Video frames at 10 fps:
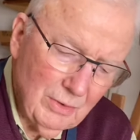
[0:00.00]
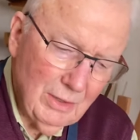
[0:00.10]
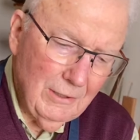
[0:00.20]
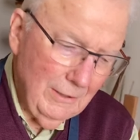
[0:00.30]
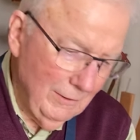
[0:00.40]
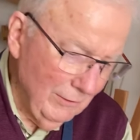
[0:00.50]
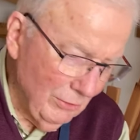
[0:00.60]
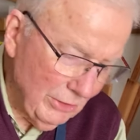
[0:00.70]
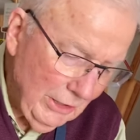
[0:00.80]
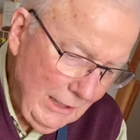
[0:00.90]
another
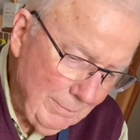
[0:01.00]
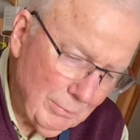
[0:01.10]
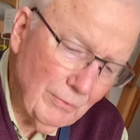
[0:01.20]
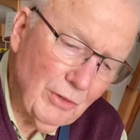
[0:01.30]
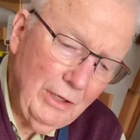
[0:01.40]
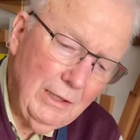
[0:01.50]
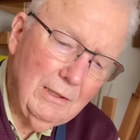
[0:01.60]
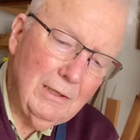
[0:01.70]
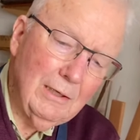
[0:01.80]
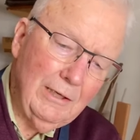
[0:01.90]
type of thing
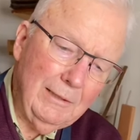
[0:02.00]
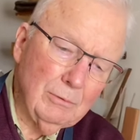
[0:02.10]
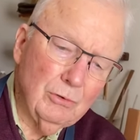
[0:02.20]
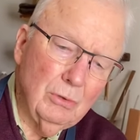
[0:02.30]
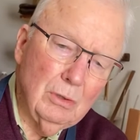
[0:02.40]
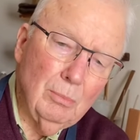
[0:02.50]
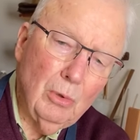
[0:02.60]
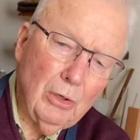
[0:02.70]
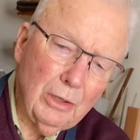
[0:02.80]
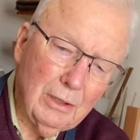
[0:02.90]
that enables you to
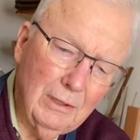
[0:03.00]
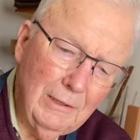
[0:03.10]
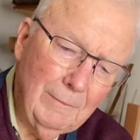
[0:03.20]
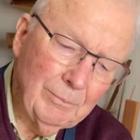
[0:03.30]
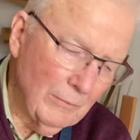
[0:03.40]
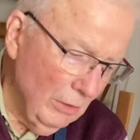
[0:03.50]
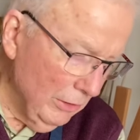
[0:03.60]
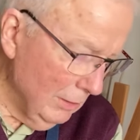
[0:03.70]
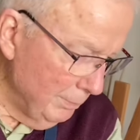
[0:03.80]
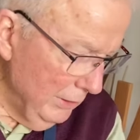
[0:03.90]
mark on a
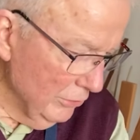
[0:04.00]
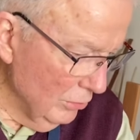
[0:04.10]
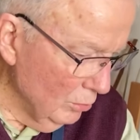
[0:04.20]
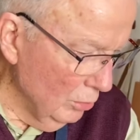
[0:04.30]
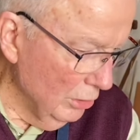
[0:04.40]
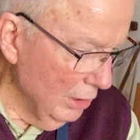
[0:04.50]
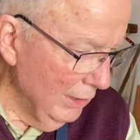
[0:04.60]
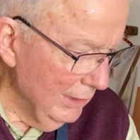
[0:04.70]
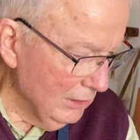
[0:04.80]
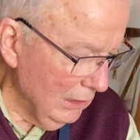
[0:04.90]
piece of wood,
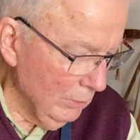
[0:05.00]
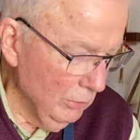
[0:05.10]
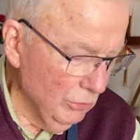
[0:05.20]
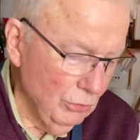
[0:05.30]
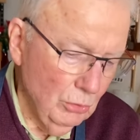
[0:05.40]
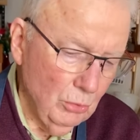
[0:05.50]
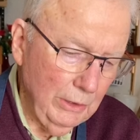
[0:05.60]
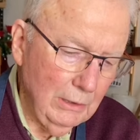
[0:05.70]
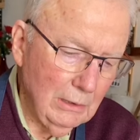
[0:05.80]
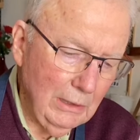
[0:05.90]
as I was
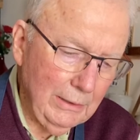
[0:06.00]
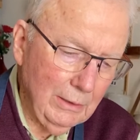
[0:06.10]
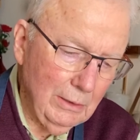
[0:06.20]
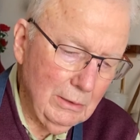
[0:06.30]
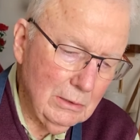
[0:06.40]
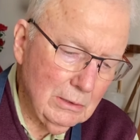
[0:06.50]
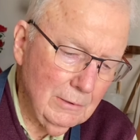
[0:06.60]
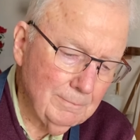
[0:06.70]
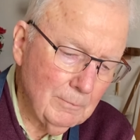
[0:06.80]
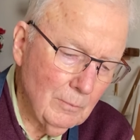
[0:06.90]
doing, like this.
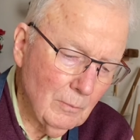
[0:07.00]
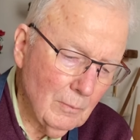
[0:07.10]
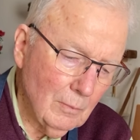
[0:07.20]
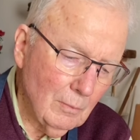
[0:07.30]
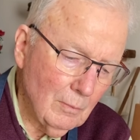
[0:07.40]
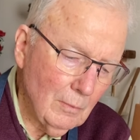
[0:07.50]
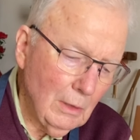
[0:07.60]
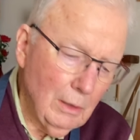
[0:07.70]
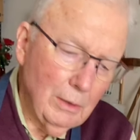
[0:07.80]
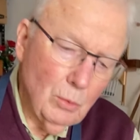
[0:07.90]

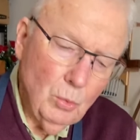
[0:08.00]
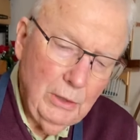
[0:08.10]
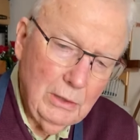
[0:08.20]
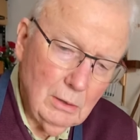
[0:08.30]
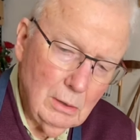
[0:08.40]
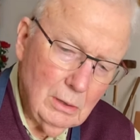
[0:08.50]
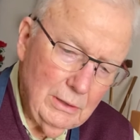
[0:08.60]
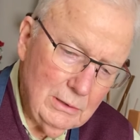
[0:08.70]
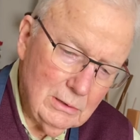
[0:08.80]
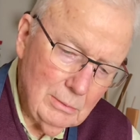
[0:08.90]
The wheel
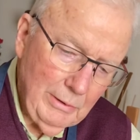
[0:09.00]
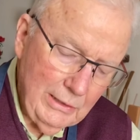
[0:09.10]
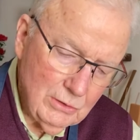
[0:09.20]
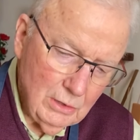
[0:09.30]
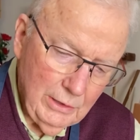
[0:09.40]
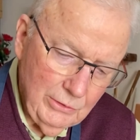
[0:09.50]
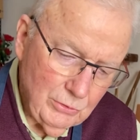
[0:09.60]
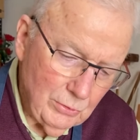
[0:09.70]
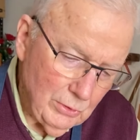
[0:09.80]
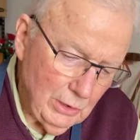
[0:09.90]
makes it
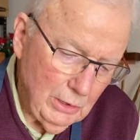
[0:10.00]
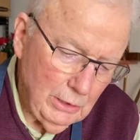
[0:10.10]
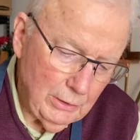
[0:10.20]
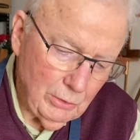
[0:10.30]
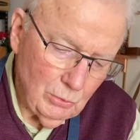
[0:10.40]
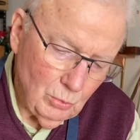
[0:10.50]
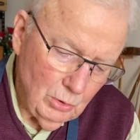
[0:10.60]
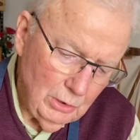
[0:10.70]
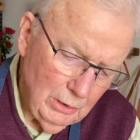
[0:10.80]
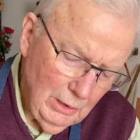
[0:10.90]
easier to cut the
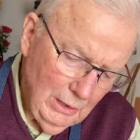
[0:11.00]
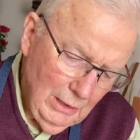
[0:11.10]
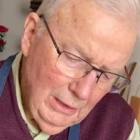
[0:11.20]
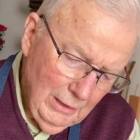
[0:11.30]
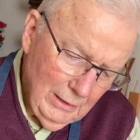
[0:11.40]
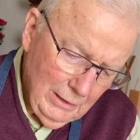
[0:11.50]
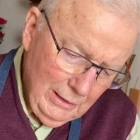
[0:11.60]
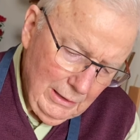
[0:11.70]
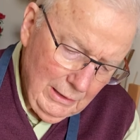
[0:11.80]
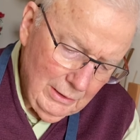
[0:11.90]
wood,
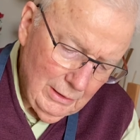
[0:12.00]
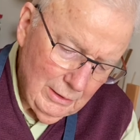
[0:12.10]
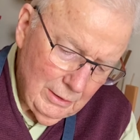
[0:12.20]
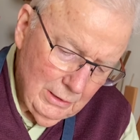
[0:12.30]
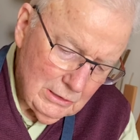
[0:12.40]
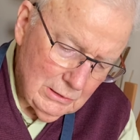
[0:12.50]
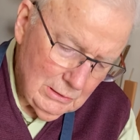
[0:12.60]
and this